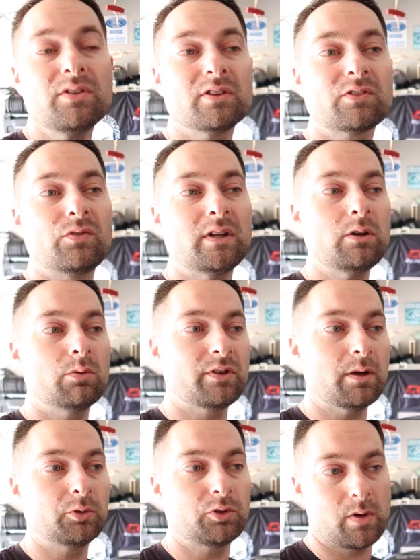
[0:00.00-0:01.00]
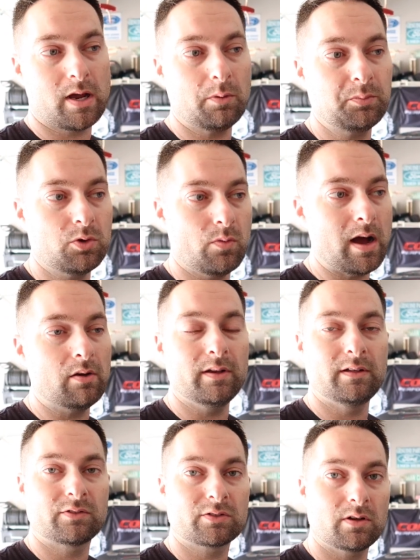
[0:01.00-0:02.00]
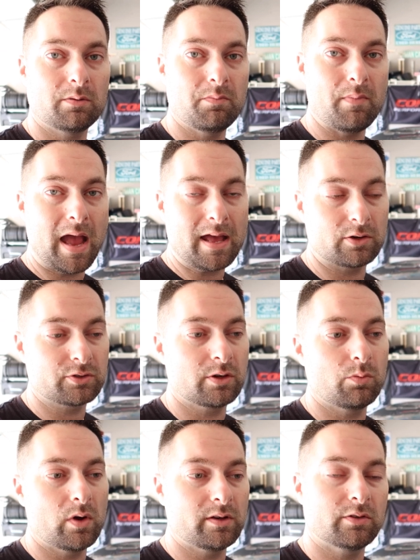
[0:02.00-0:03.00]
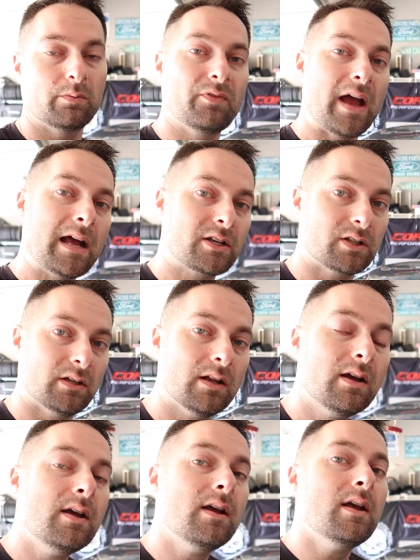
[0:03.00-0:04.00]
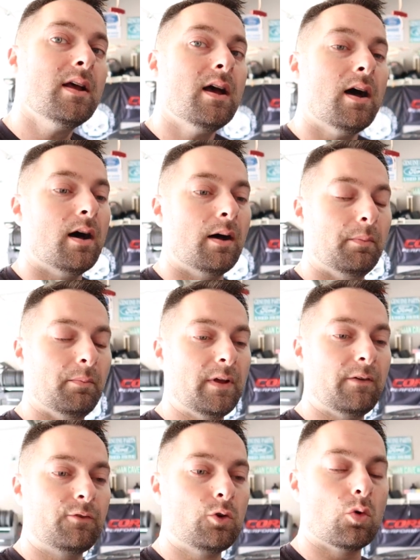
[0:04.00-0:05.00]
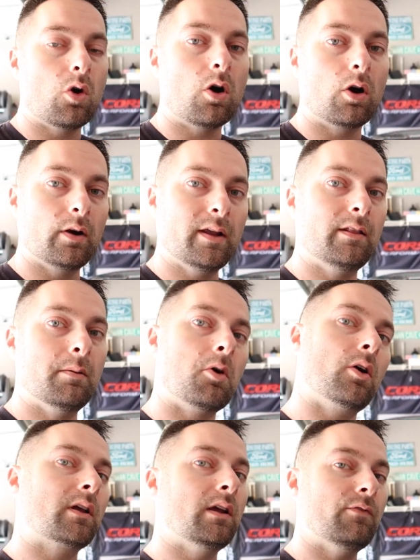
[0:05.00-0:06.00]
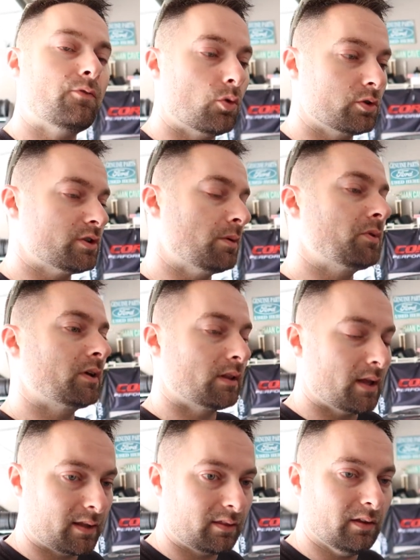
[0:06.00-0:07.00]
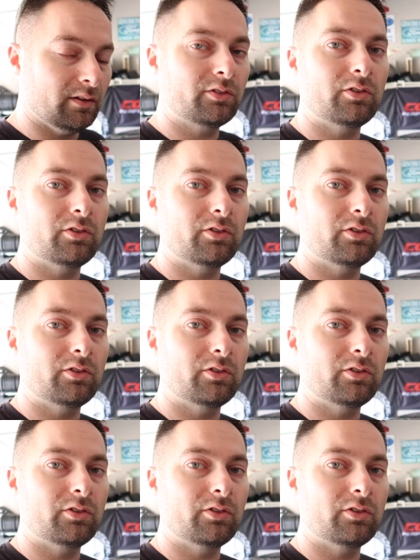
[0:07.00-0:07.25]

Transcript: this video is able to help you out in some manner, some way, some fashion, if you are in the market for something like this.